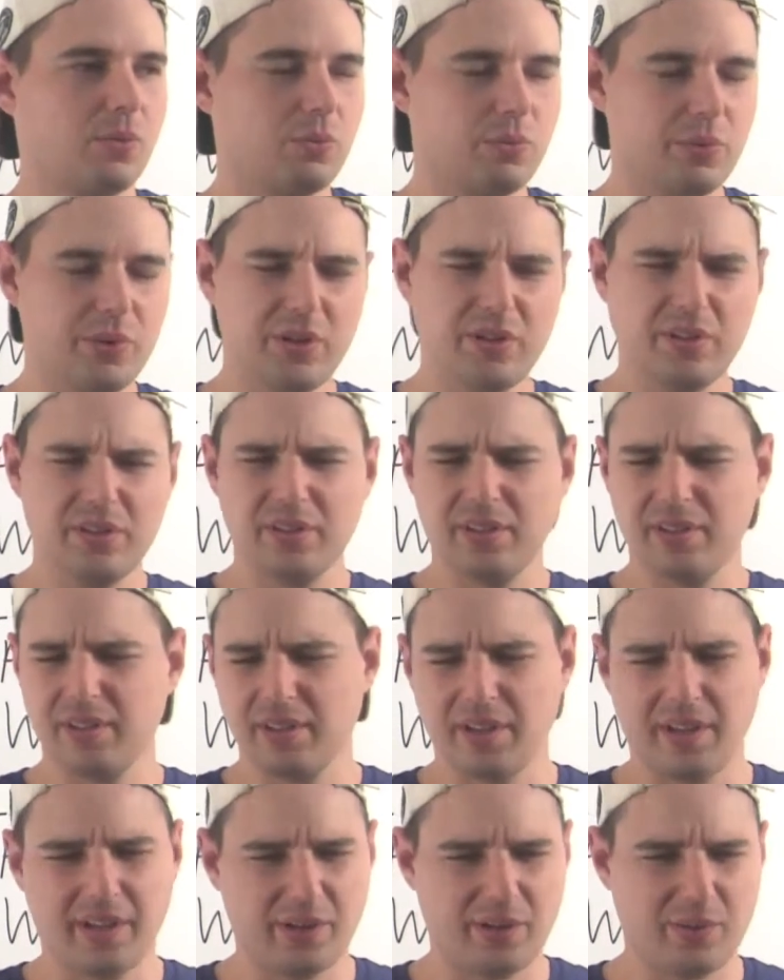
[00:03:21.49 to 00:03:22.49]
really
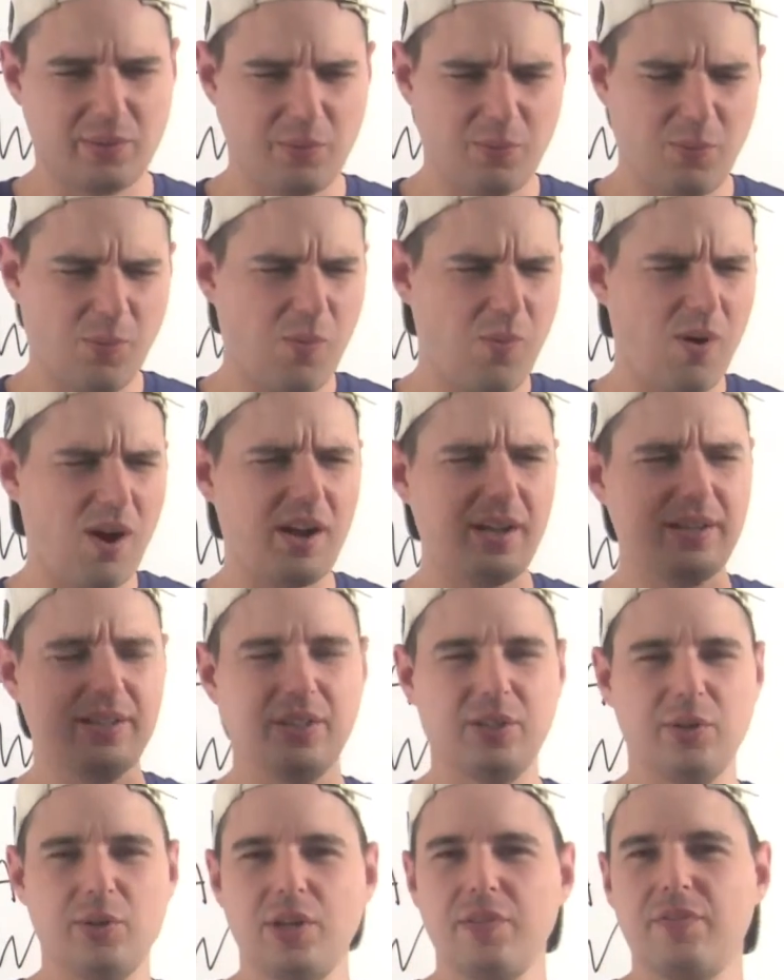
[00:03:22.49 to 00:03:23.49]
like,
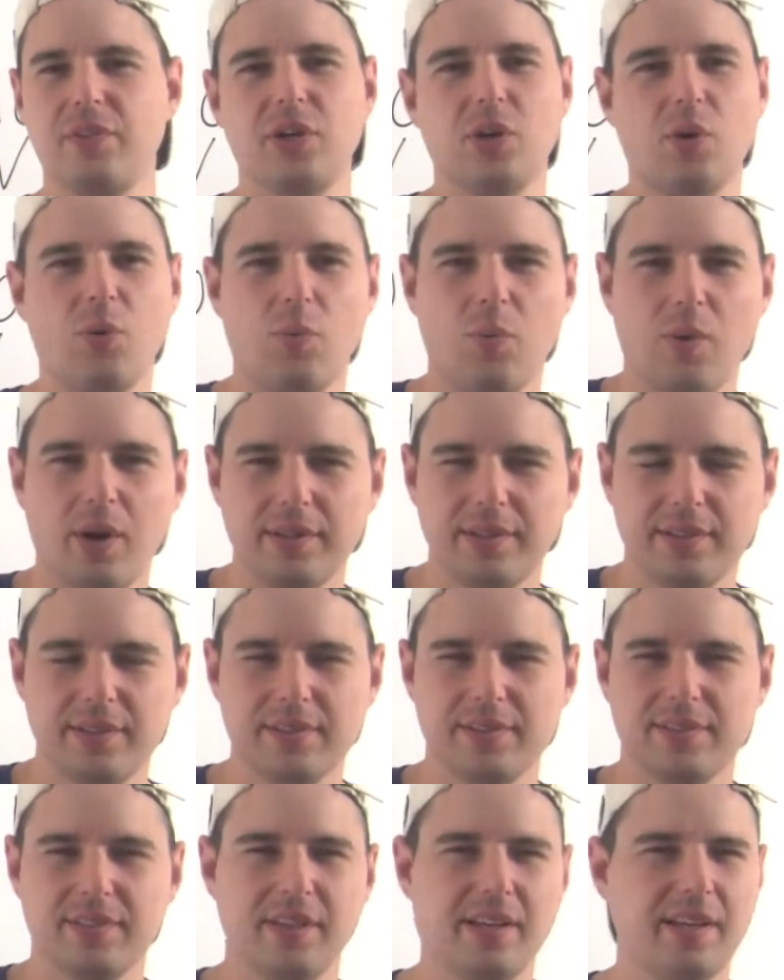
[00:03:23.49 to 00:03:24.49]
what? You don't even know what
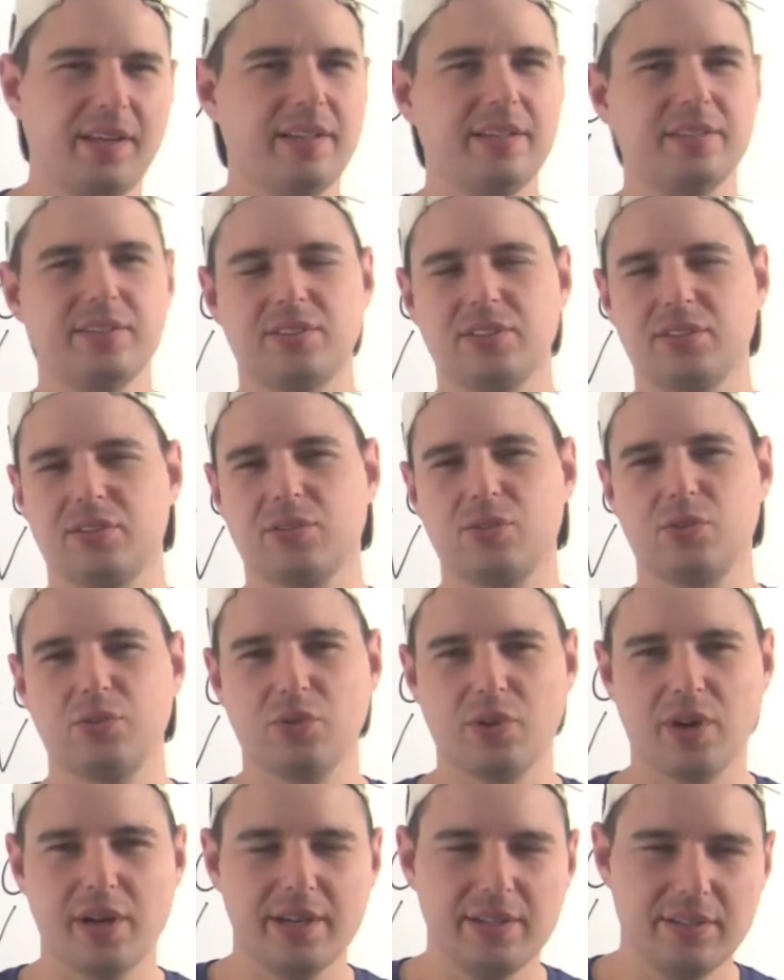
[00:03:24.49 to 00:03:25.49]
to say. It's just
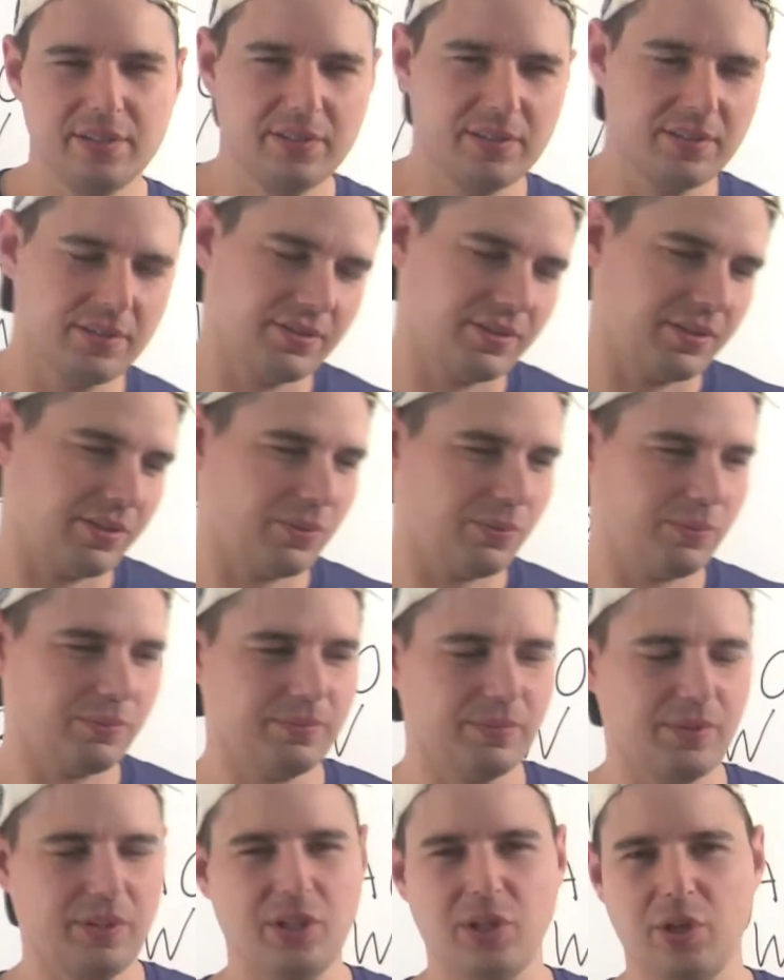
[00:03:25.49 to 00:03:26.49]
crazy. You're just like,
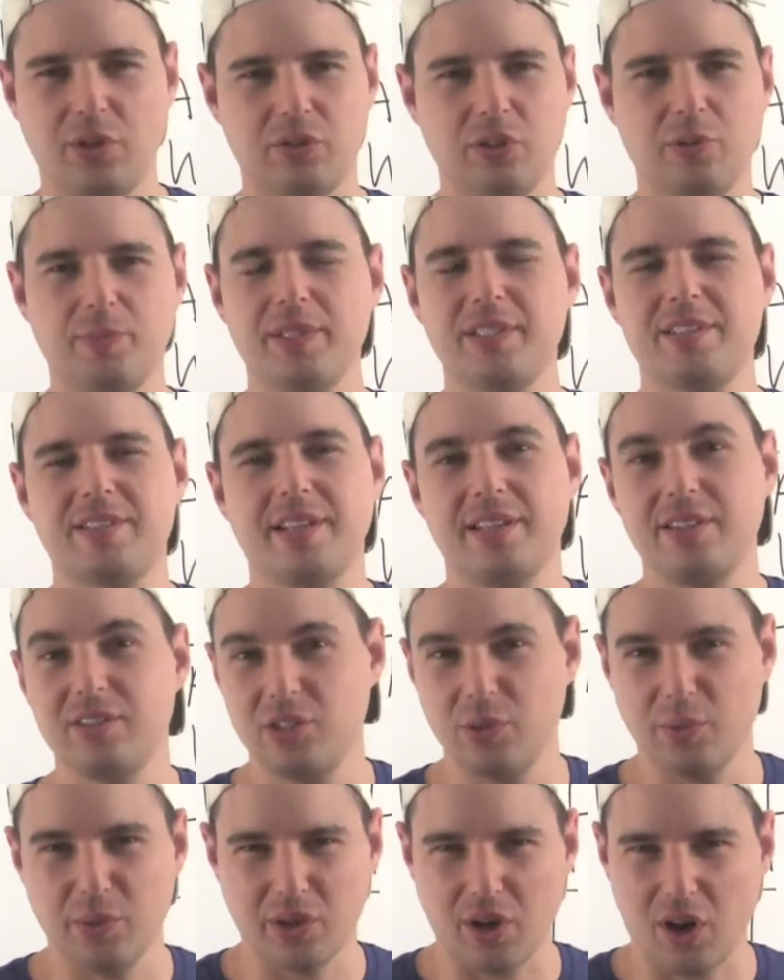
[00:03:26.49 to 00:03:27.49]
you know, if someone
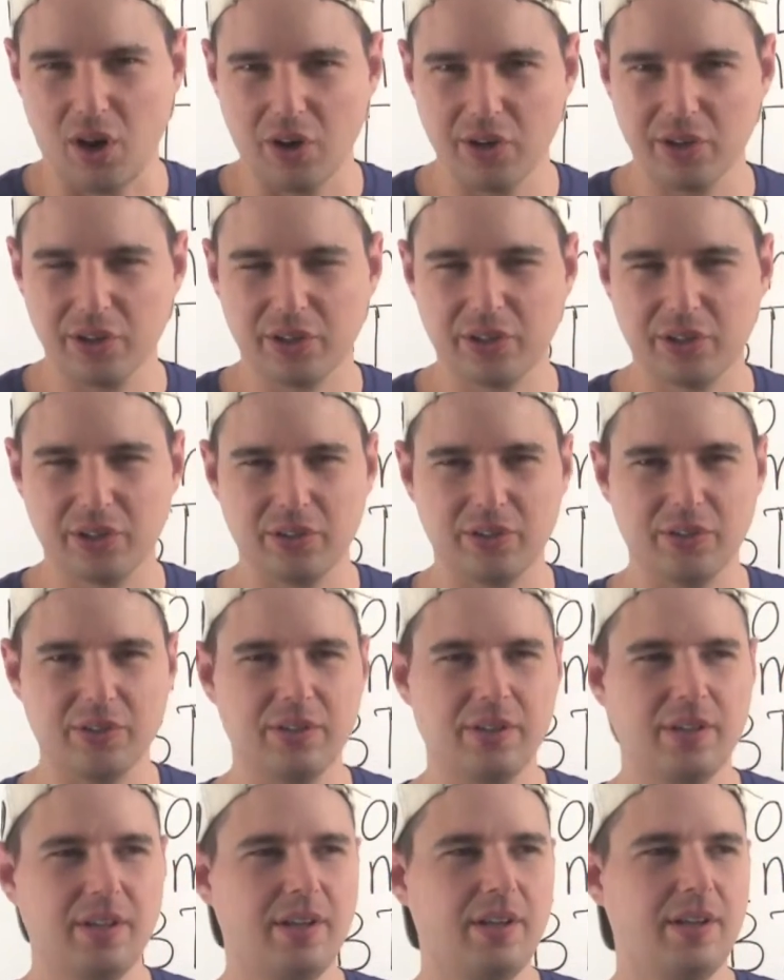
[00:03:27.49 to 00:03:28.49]
sends you an
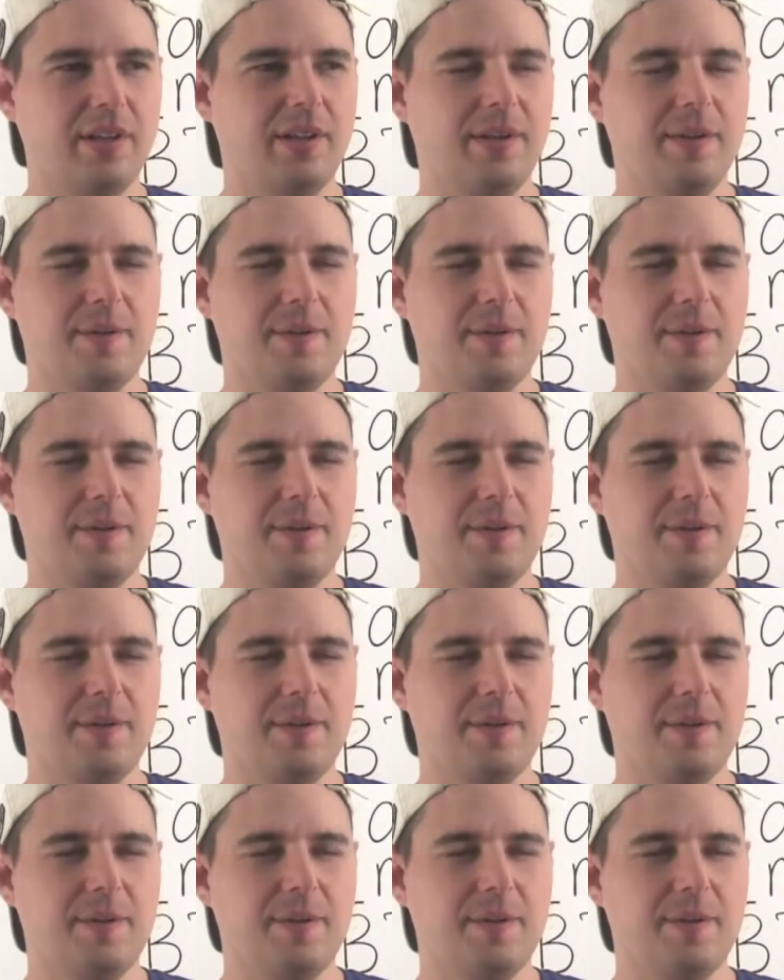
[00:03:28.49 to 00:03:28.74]
article